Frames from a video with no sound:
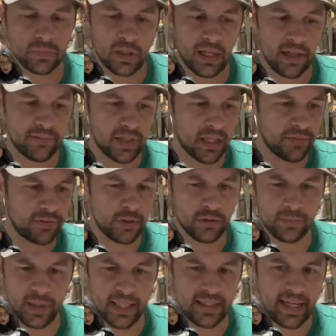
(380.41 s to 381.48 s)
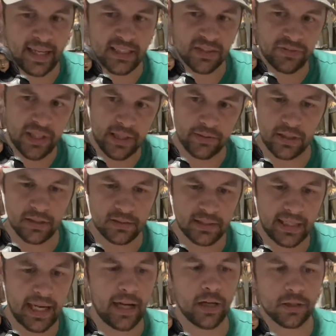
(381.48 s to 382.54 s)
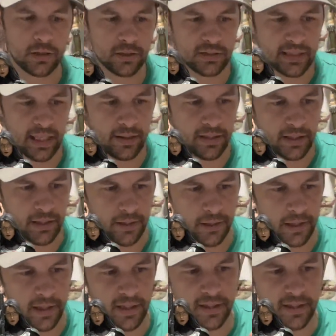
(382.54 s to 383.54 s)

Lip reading: I've got a few of my dad's favorite characters out here.